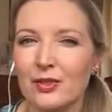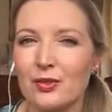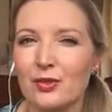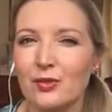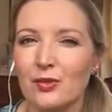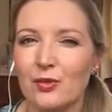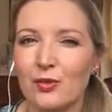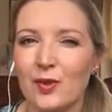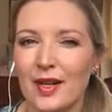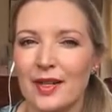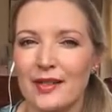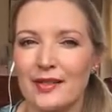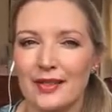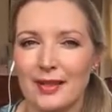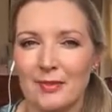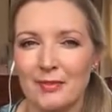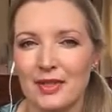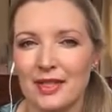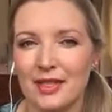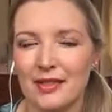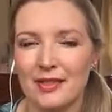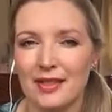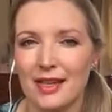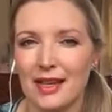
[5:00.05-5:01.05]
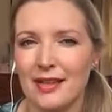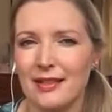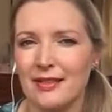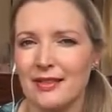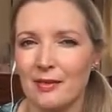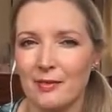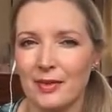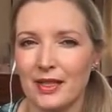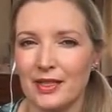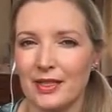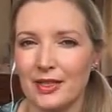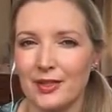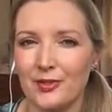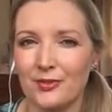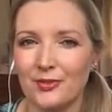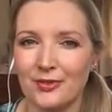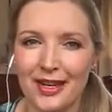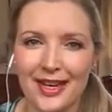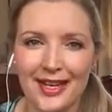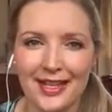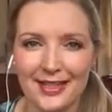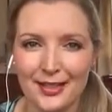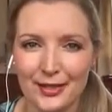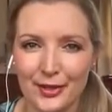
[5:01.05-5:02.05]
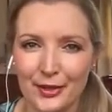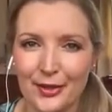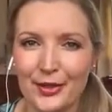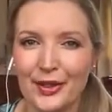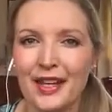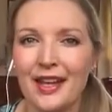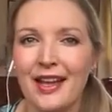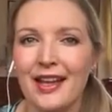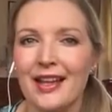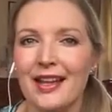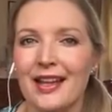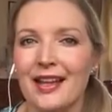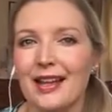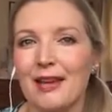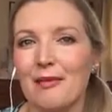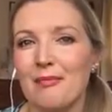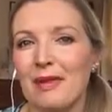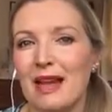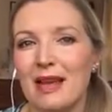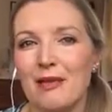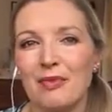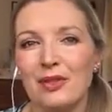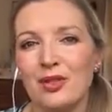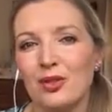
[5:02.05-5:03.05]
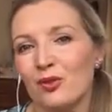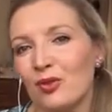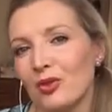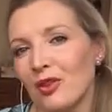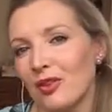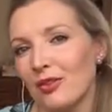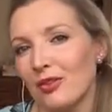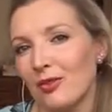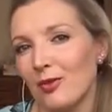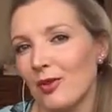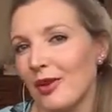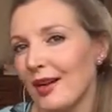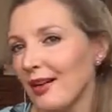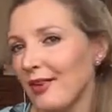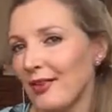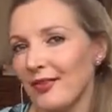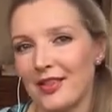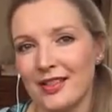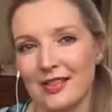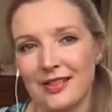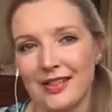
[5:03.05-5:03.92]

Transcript: or always seem to say something to grate you, and maybe you're not quite on the